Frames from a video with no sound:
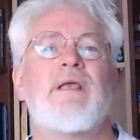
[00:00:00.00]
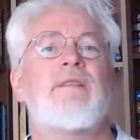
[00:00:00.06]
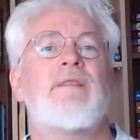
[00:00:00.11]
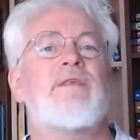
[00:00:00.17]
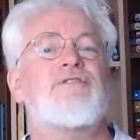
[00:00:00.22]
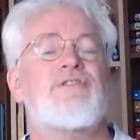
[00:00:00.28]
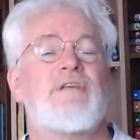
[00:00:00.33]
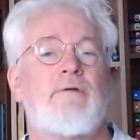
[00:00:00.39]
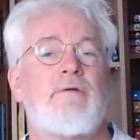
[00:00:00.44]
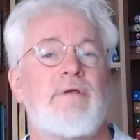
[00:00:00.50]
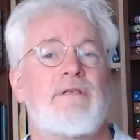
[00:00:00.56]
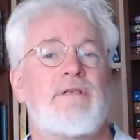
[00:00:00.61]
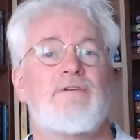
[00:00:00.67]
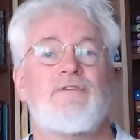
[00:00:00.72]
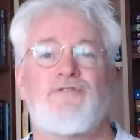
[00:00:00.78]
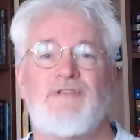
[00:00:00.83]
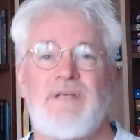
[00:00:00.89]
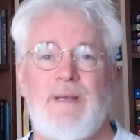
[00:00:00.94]
in the
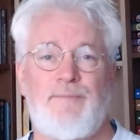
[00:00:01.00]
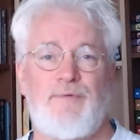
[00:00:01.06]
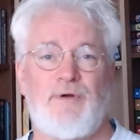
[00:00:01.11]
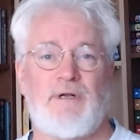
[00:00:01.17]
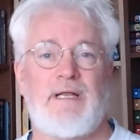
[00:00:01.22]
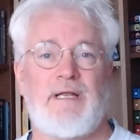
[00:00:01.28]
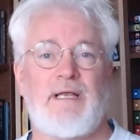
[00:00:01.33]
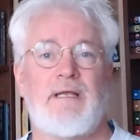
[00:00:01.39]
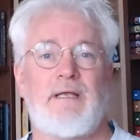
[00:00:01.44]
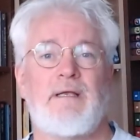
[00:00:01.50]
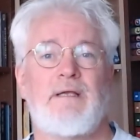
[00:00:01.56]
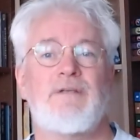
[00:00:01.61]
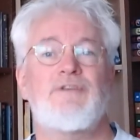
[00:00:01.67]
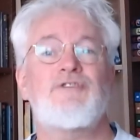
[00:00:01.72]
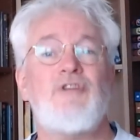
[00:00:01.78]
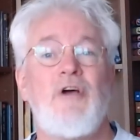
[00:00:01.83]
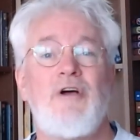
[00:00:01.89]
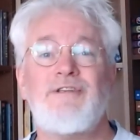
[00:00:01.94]
series separately,
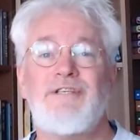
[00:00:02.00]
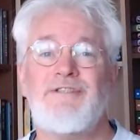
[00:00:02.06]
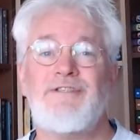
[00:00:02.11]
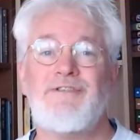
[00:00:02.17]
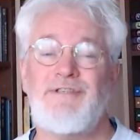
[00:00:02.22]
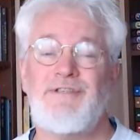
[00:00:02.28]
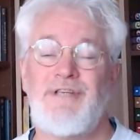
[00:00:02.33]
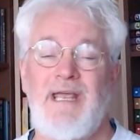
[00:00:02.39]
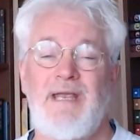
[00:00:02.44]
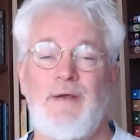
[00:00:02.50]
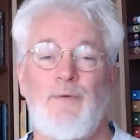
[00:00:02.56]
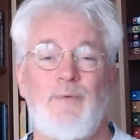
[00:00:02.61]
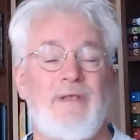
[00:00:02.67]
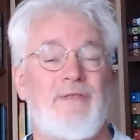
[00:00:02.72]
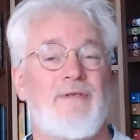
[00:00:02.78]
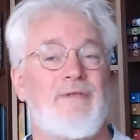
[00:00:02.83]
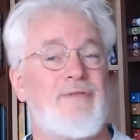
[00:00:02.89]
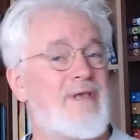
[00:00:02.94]
starting today
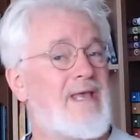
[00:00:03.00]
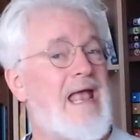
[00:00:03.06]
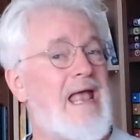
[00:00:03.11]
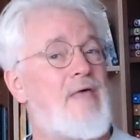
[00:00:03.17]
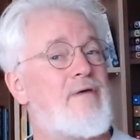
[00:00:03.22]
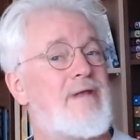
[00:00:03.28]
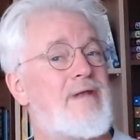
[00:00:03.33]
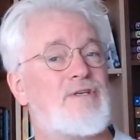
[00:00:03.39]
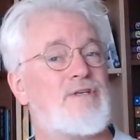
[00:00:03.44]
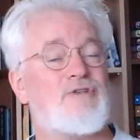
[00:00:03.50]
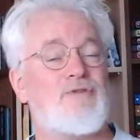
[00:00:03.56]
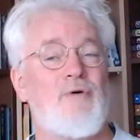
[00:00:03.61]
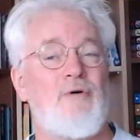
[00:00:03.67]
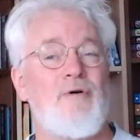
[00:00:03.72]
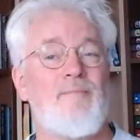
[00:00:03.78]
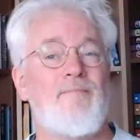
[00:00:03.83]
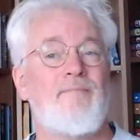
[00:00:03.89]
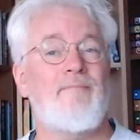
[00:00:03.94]
with The Gathering
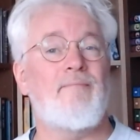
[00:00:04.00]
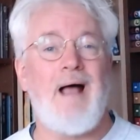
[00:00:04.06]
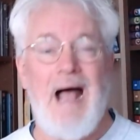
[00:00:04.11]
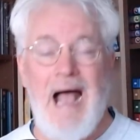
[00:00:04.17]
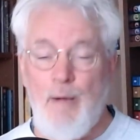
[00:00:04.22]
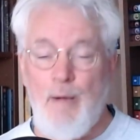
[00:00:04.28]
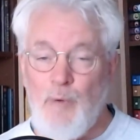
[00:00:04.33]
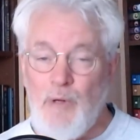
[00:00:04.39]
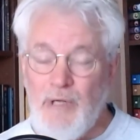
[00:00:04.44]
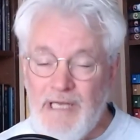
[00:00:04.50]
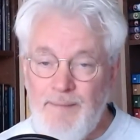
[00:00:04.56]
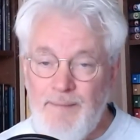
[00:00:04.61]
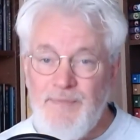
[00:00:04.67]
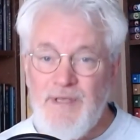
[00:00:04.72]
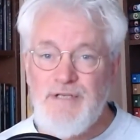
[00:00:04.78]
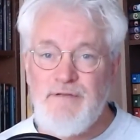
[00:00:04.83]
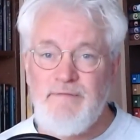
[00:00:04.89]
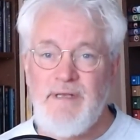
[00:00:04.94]
Storm. I will keep
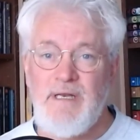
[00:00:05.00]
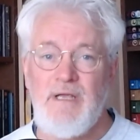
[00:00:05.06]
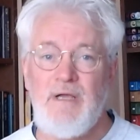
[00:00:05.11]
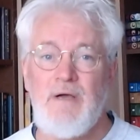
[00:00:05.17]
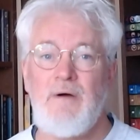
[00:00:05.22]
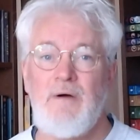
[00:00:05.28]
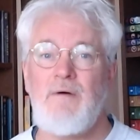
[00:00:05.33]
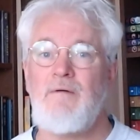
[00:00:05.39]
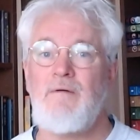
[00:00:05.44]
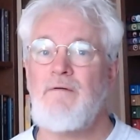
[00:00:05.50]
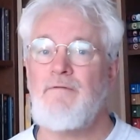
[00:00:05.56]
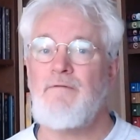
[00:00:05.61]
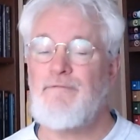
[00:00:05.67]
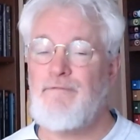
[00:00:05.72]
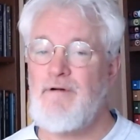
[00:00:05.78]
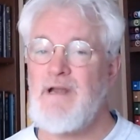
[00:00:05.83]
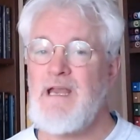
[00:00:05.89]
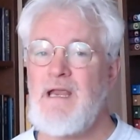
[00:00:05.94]
this video
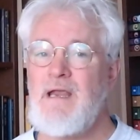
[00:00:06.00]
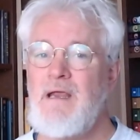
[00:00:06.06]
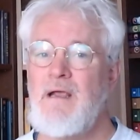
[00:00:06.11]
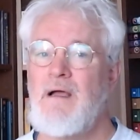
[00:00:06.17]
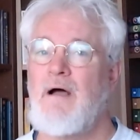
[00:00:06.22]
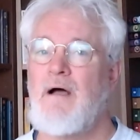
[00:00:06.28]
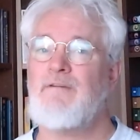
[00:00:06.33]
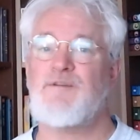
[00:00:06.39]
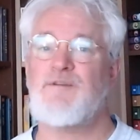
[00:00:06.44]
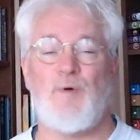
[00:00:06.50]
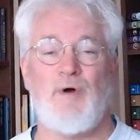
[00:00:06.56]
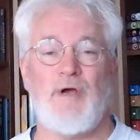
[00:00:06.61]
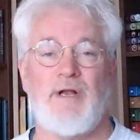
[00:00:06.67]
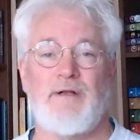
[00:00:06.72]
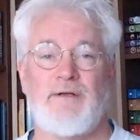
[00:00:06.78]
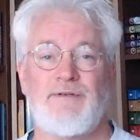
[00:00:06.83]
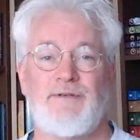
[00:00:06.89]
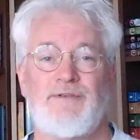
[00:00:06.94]
free of
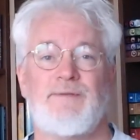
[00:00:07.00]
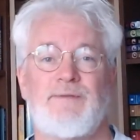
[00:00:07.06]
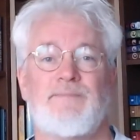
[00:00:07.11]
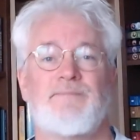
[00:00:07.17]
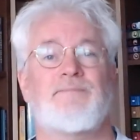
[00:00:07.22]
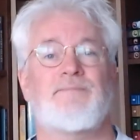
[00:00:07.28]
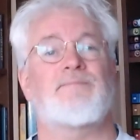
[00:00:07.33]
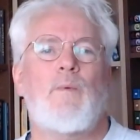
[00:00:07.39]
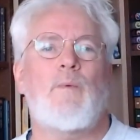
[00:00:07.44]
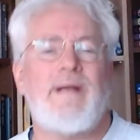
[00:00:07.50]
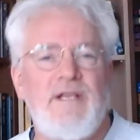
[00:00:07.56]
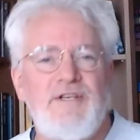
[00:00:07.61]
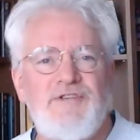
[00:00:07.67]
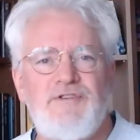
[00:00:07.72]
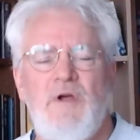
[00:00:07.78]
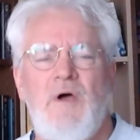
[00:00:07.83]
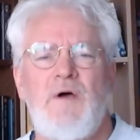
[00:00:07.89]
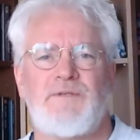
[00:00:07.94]
spoilers. When I
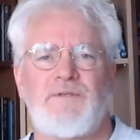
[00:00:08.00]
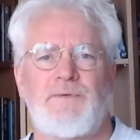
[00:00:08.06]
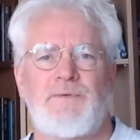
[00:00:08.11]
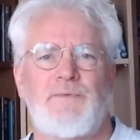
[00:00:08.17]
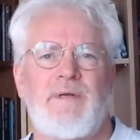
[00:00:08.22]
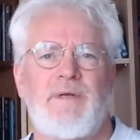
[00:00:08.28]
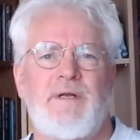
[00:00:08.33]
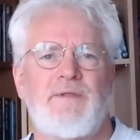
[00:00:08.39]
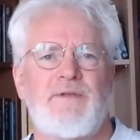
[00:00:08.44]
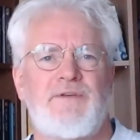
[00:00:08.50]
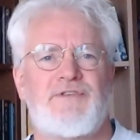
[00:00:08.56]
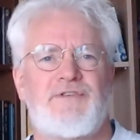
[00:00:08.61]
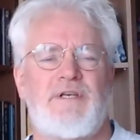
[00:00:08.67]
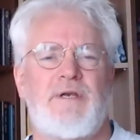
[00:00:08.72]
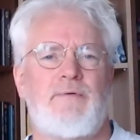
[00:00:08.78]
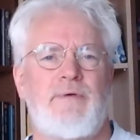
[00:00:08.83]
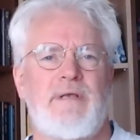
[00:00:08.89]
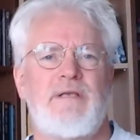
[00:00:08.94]
started reading the
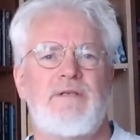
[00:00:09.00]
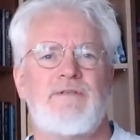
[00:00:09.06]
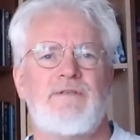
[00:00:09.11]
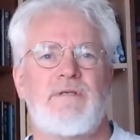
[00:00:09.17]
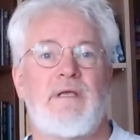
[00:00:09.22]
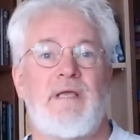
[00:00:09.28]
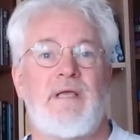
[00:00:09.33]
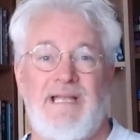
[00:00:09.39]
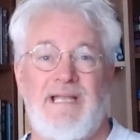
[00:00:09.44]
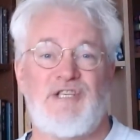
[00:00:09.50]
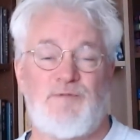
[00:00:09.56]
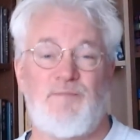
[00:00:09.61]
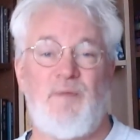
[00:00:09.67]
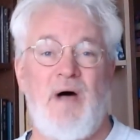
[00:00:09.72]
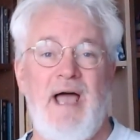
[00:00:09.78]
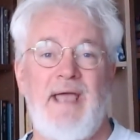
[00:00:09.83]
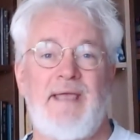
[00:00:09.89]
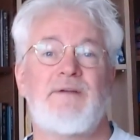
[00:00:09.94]
series,
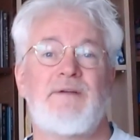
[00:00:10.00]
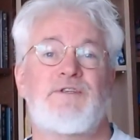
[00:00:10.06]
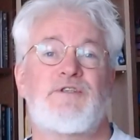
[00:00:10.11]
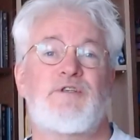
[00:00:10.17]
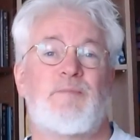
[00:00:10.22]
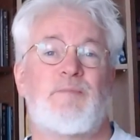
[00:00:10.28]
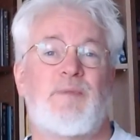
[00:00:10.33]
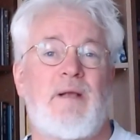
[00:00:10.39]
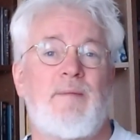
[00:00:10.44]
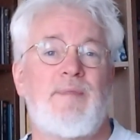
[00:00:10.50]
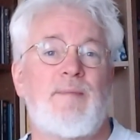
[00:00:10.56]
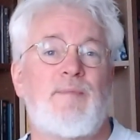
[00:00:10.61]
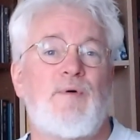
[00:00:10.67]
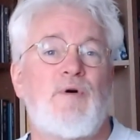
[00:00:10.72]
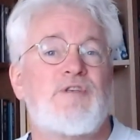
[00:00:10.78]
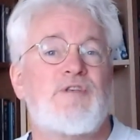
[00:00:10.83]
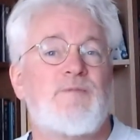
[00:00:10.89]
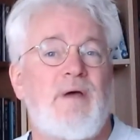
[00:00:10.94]
inspired to pick up the
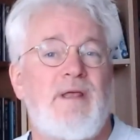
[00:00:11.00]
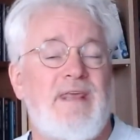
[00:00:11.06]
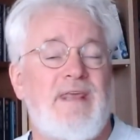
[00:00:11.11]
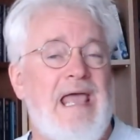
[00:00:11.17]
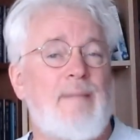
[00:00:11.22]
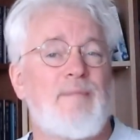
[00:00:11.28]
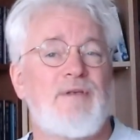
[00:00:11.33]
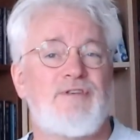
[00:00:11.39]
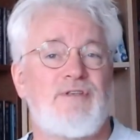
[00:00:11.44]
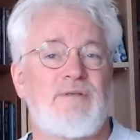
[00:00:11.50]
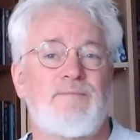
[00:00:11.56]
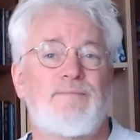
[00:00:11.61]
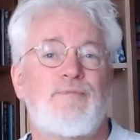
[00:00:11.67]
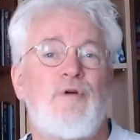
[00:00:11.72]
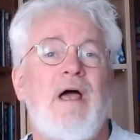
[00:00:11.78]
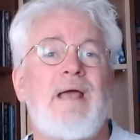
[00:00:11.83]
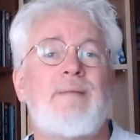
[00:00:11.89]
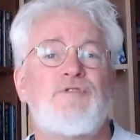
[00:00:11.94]
books by the Amazon
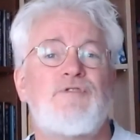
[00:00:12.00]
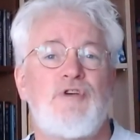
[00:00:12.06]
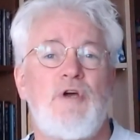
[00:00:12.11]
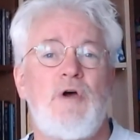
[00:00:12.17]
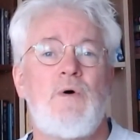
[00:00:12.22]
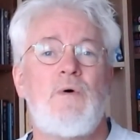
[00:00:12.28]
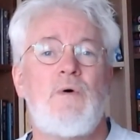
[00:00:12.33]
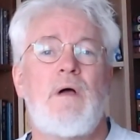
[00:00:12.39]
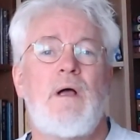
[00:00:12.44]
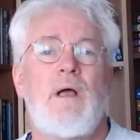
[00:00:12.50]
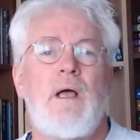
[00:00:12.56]
Prime show,